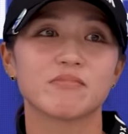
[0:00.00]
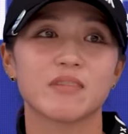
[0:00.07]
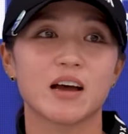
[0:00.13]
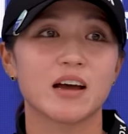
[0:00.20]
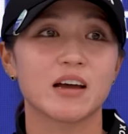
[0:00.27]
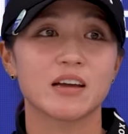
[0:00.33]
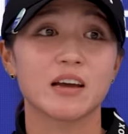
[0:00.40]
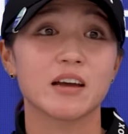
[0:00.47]

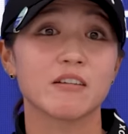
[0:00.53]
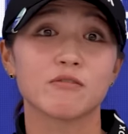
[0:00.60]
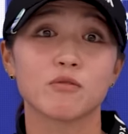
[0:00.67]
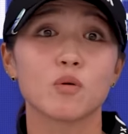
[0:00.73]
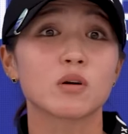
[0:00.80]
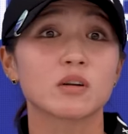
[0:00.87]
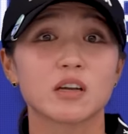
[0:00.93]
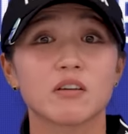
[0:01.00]
I have
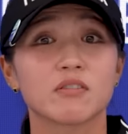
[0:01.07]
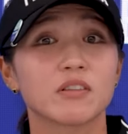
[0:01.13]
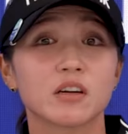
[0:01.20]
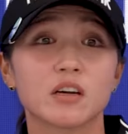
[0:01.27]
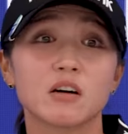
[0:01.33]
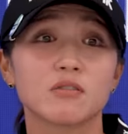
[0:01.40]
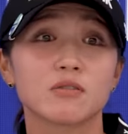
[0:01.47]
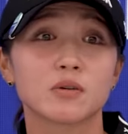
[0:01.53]
walked off the
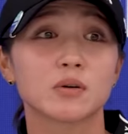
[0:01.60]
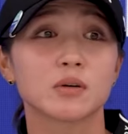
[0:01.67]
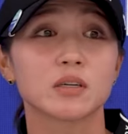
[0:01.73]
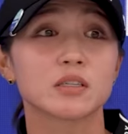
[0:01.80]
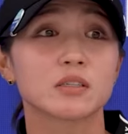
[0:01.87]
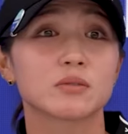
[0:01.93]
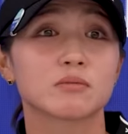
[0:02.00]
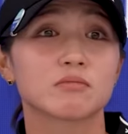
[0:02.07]
golf
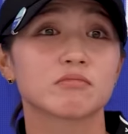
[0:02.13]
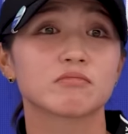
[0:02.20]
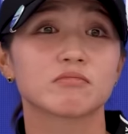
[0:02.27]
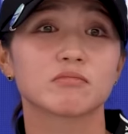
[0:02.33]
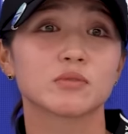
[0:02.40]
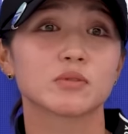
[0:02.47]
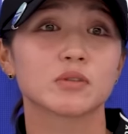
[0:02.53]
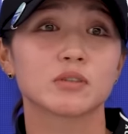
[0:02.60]
course,
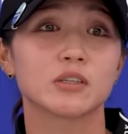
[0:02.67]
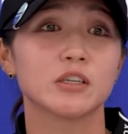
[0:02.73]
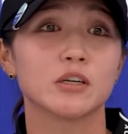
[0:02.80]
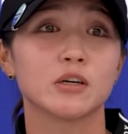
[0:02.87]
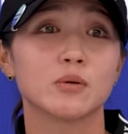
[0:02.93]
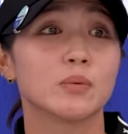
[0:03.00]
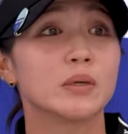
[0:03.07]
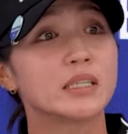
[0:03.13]
you
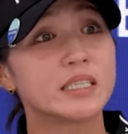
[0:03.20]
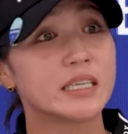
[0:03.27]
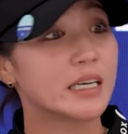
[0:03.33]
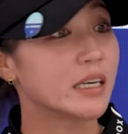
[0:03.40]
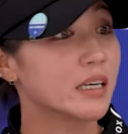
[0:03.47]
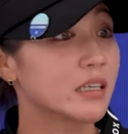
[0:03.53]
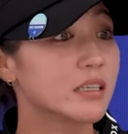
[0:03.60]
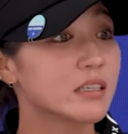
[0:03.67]
know, with
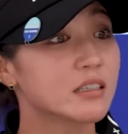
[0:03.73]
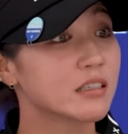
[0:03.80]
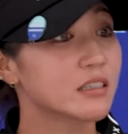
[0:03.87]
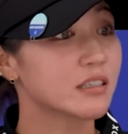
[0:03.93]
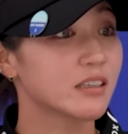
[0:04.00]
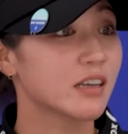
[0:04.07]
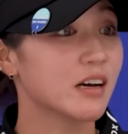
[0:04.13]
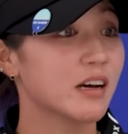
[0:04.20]

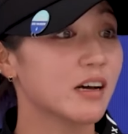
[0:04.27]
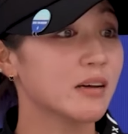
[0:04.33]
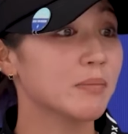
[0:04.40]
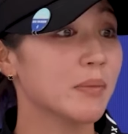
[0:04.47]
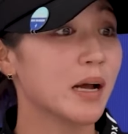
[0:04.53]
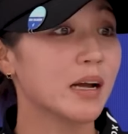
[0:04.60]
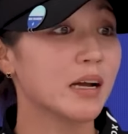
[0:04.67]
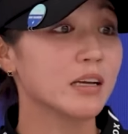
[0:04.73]
tears in
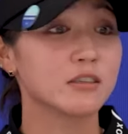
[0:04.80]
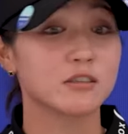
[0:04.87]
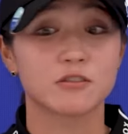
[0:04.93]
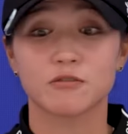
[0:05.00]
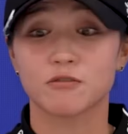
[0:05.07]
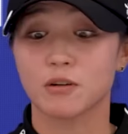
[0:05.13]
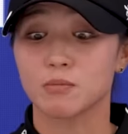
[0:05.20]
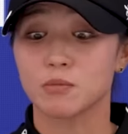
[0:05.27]
my
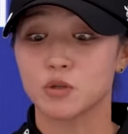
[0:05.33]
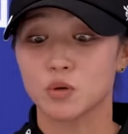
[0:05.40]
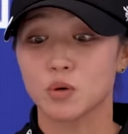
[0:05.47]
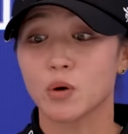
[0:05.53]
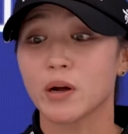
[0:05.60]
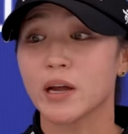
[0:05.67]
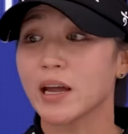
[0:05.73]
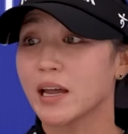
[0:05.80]
eyes from
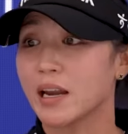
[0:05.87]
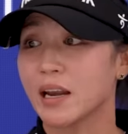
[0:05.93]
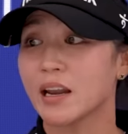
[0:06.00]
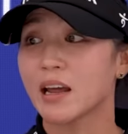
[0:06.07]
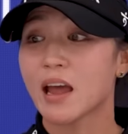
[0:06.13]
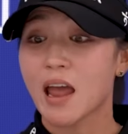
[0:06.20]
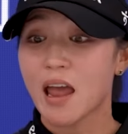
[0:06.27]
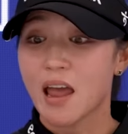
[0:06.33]
joy
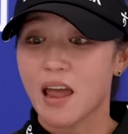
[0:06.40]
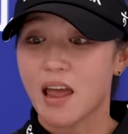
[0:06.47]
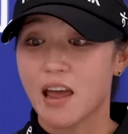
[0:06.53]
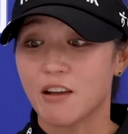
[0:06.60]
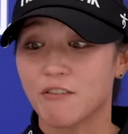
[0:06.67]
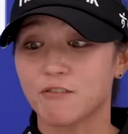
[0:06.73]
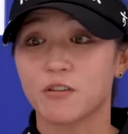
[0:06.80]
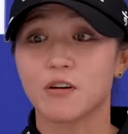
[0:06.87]

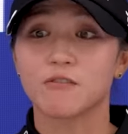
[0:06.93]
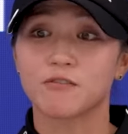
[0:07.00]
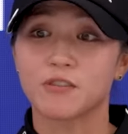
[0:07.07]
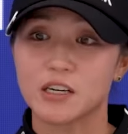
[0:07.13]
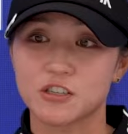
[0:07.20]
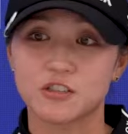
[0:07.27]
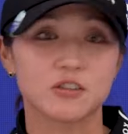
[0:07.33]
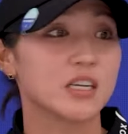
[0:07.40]
and from
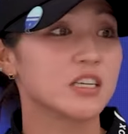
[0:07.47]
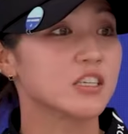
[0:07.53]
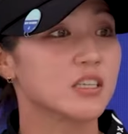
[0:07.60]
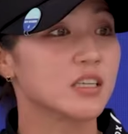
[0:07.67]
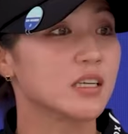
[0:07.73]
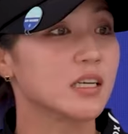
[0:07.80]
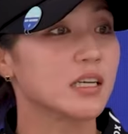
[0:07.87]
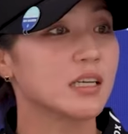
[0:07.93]
frustration.